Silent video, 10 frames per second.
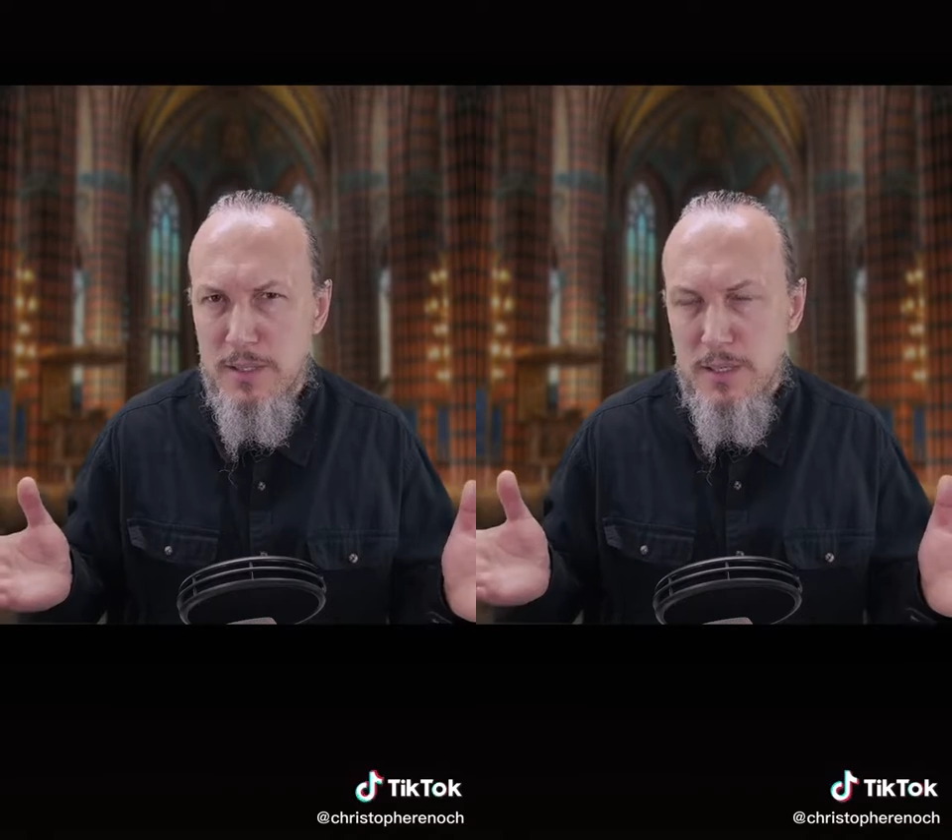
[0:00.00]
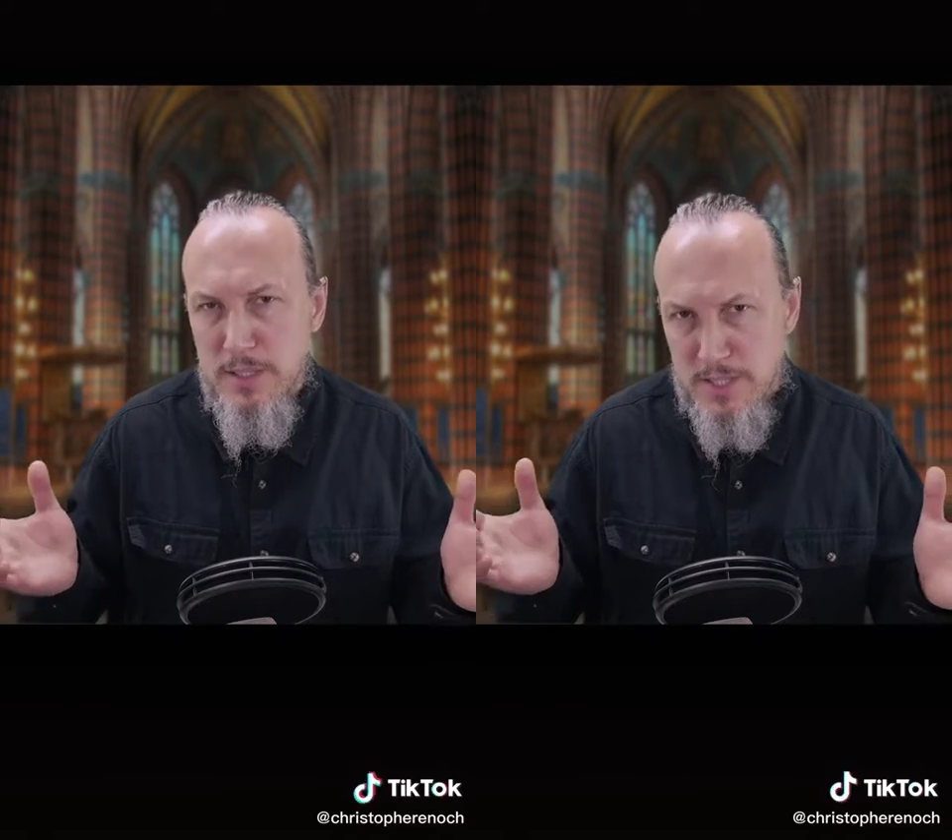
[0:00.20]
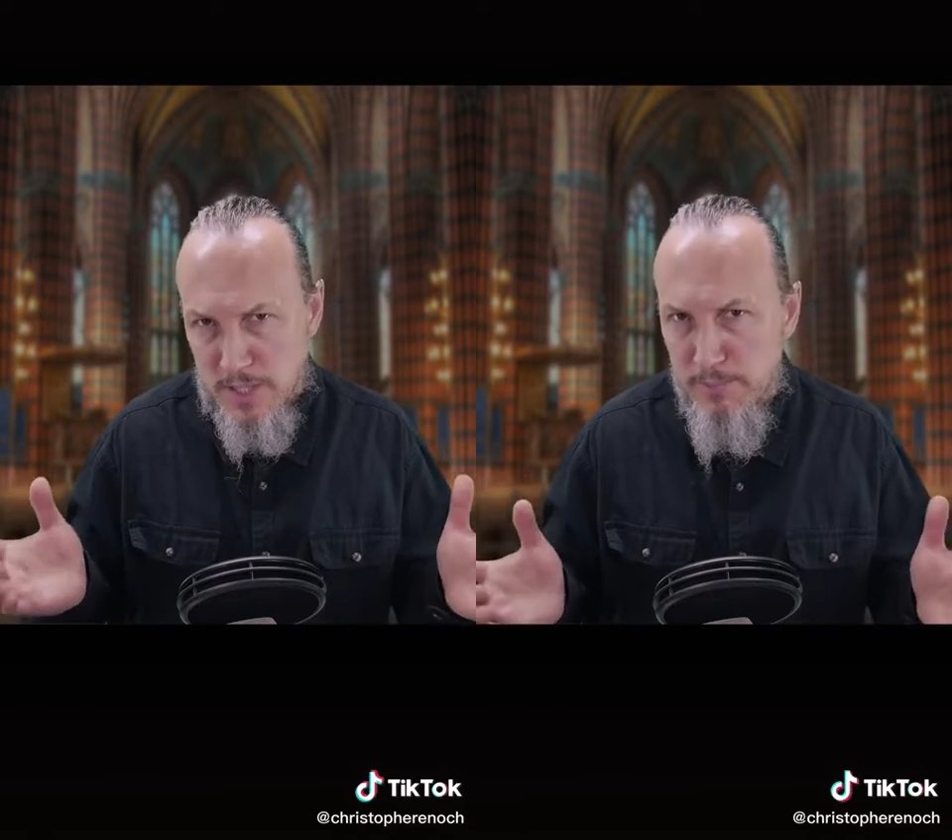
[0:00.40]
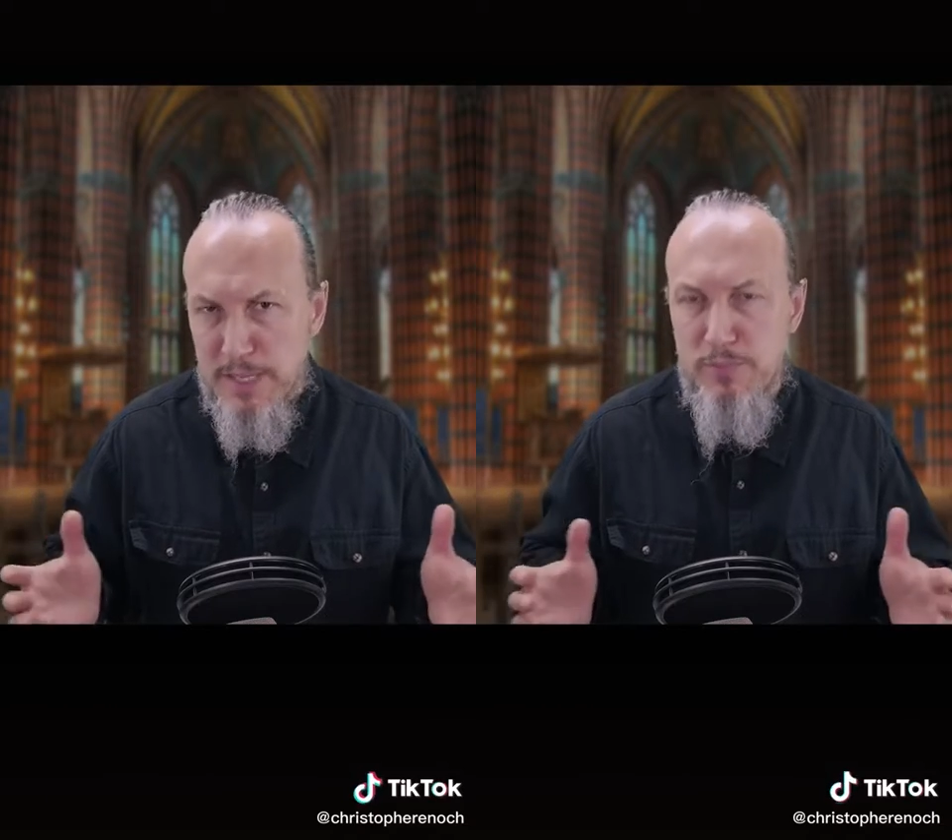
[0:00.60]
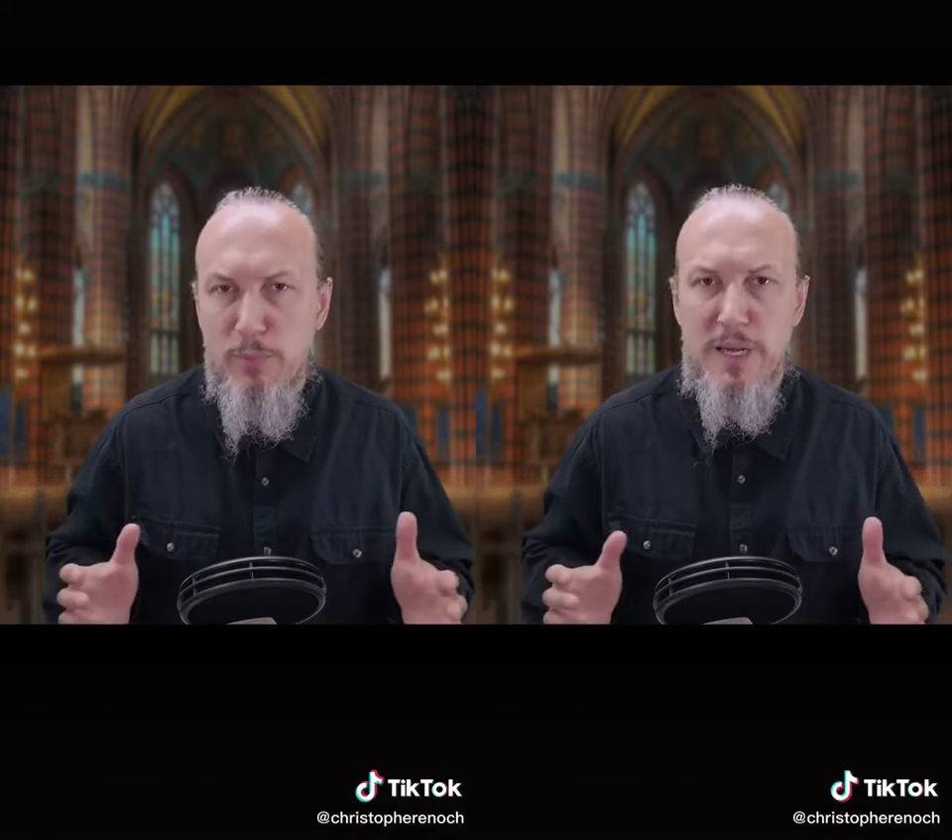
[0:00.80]
Some
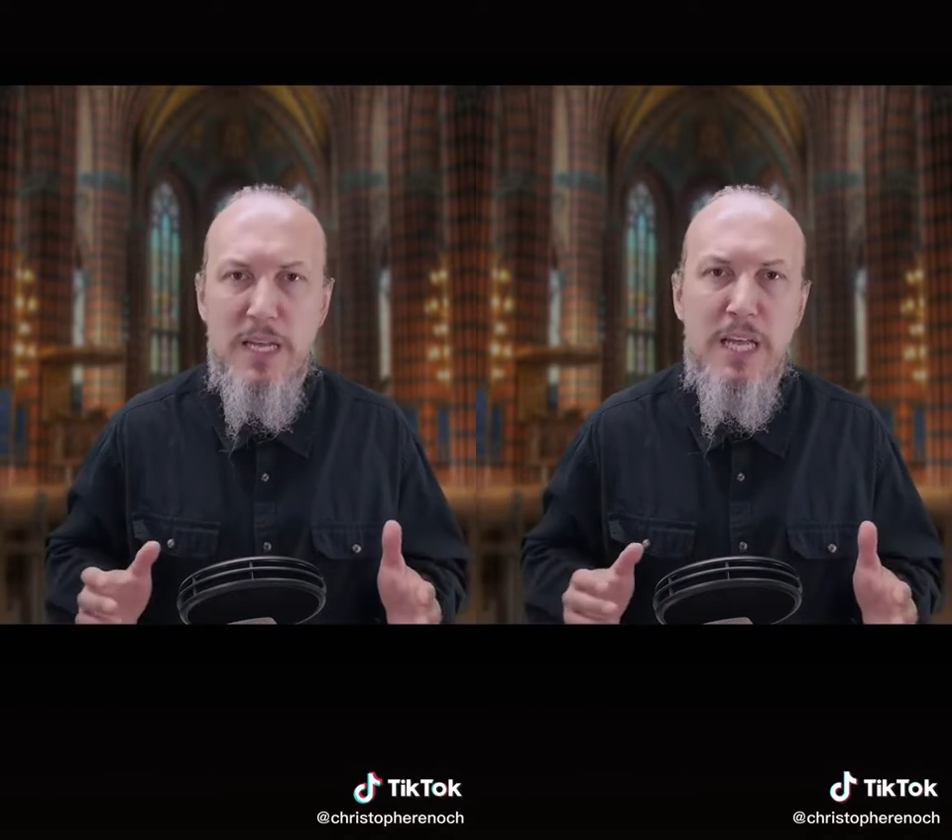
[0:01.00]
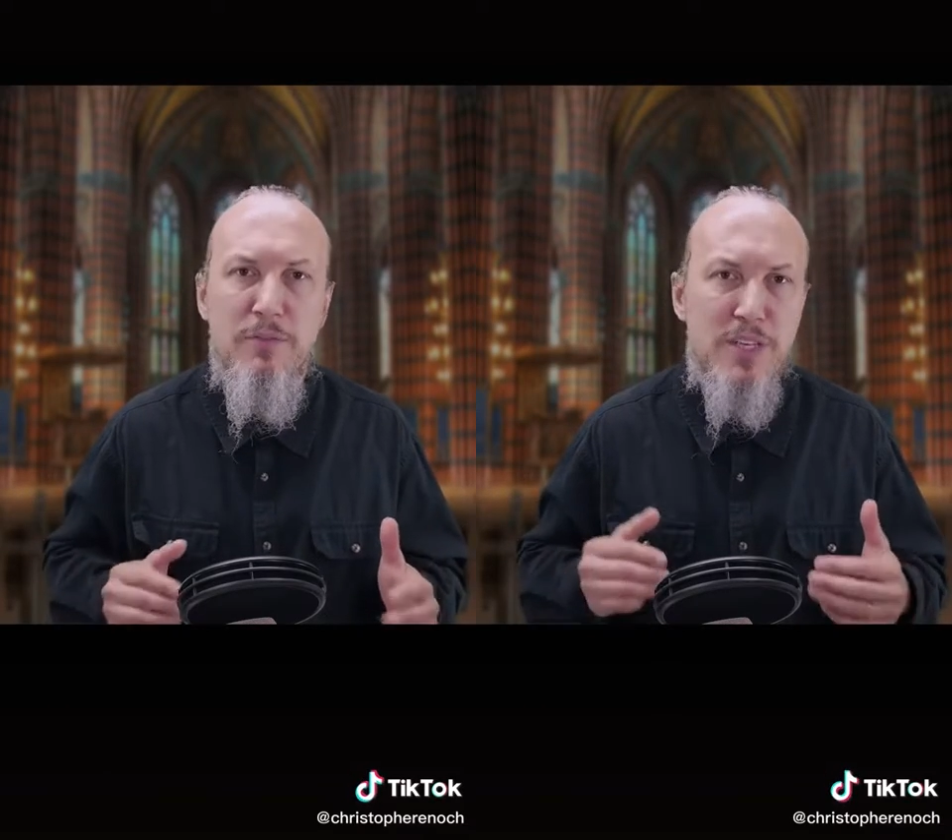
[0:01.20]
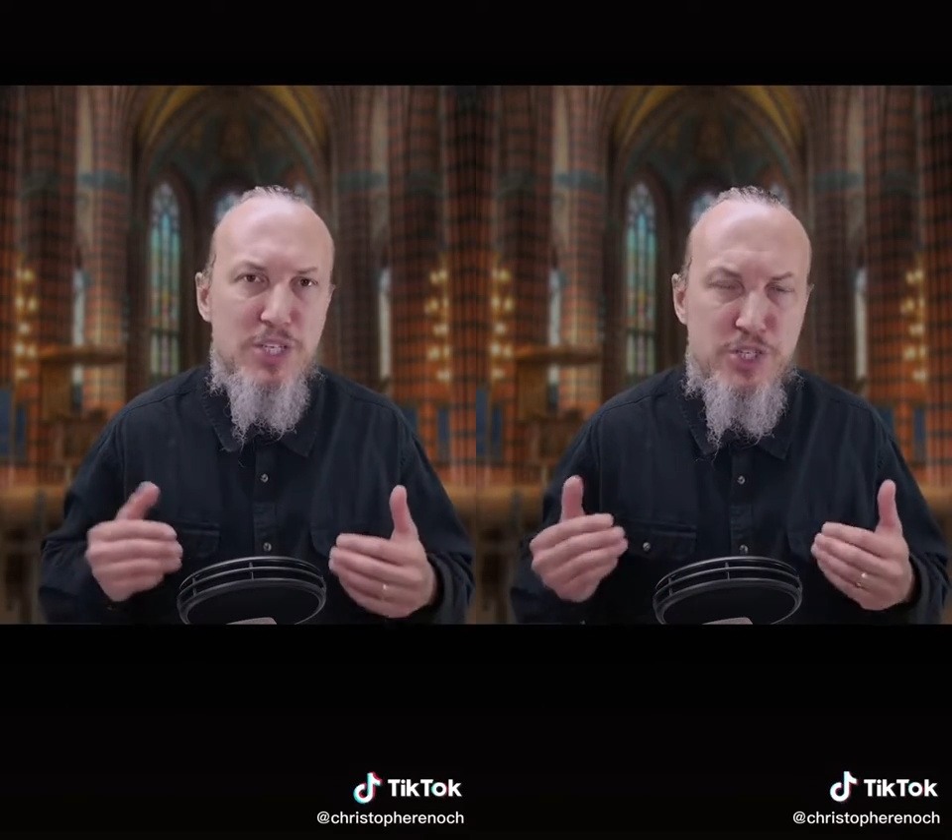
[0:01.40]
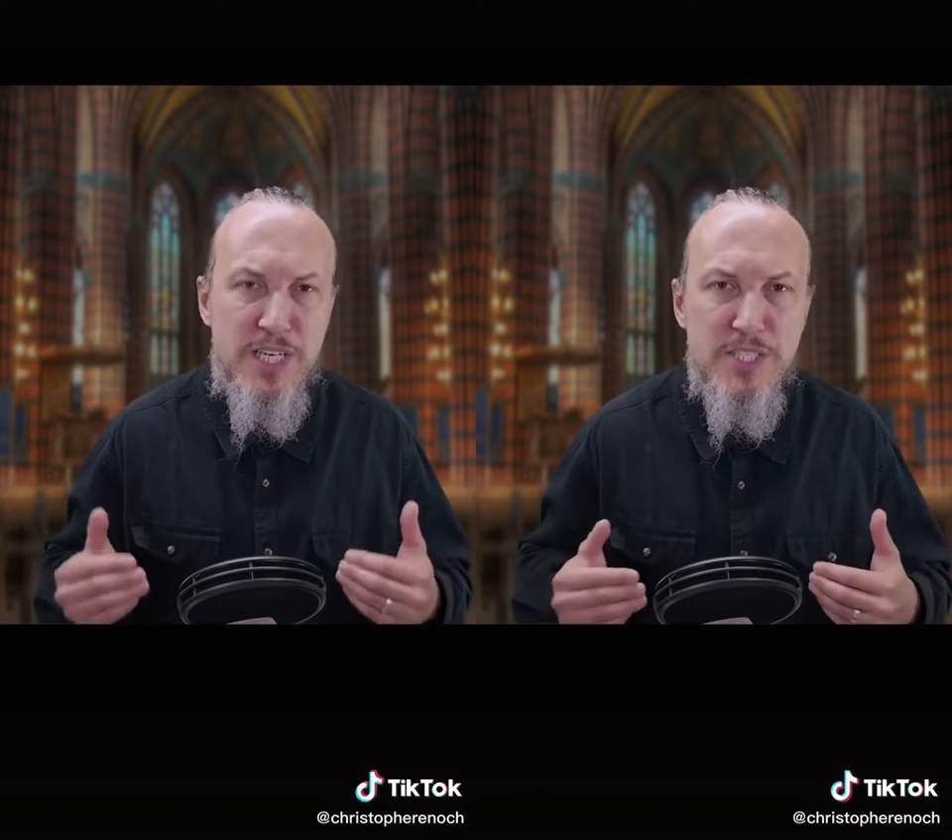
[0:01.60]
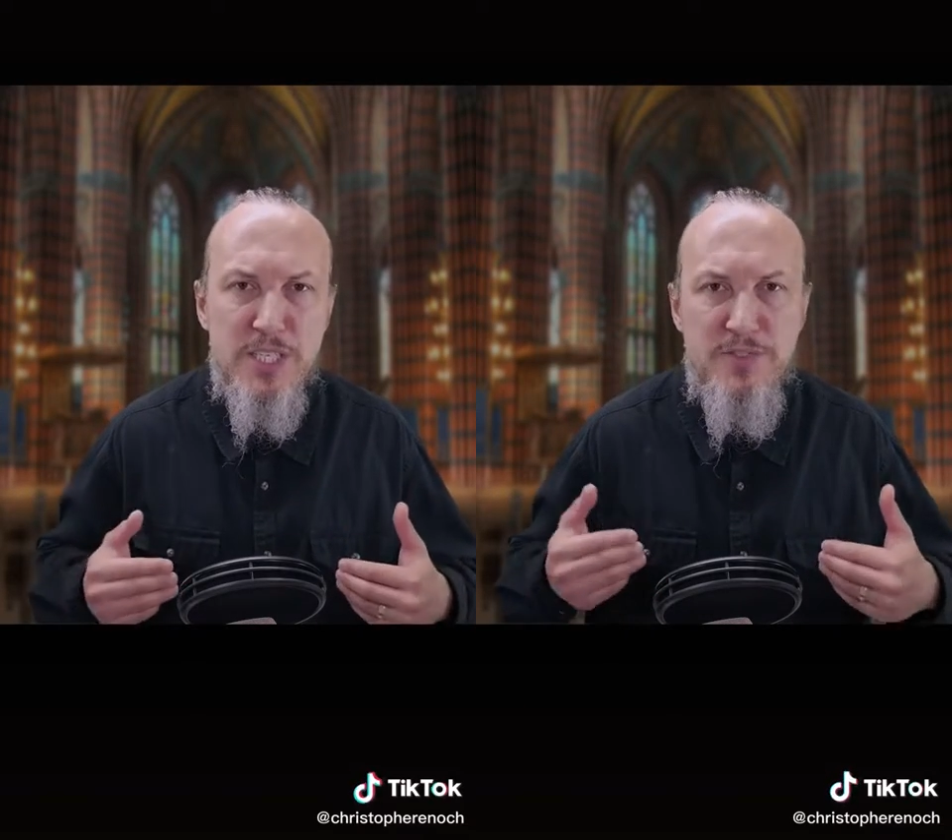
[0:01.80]
people believe that
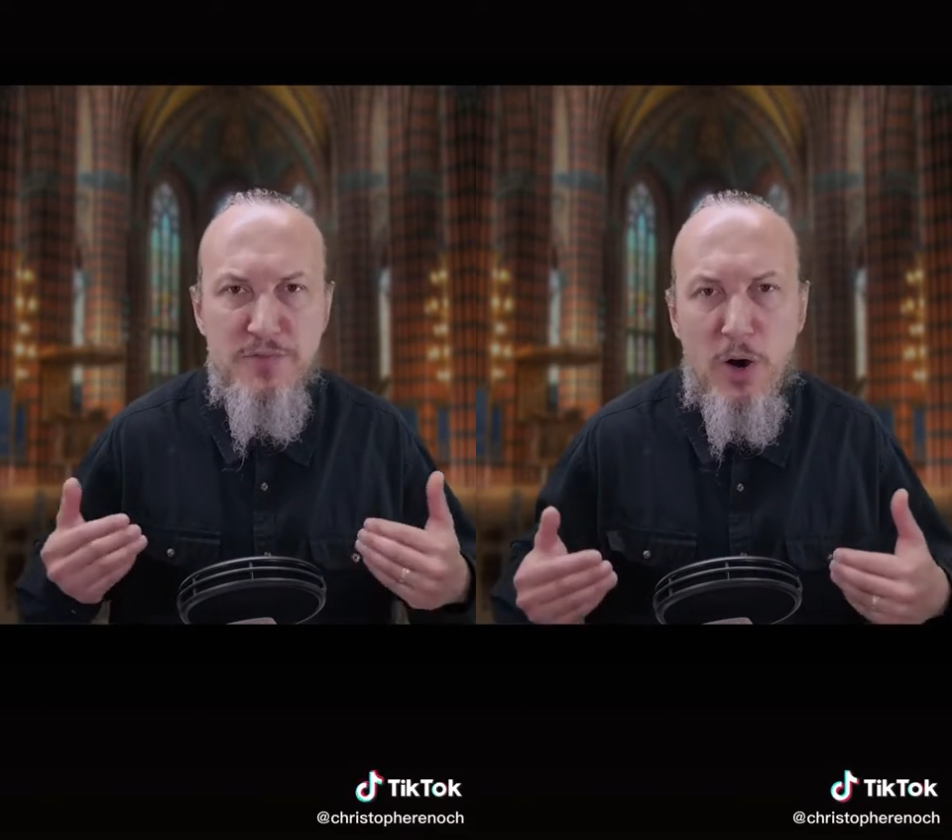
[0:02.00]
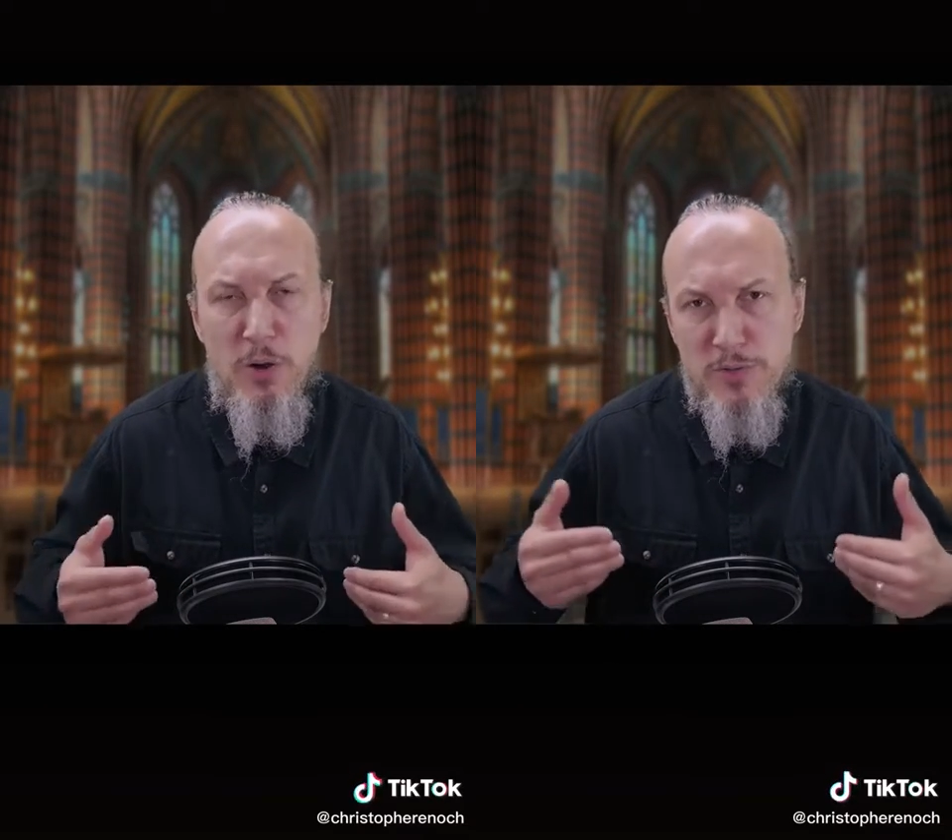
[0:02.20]
Jesus followed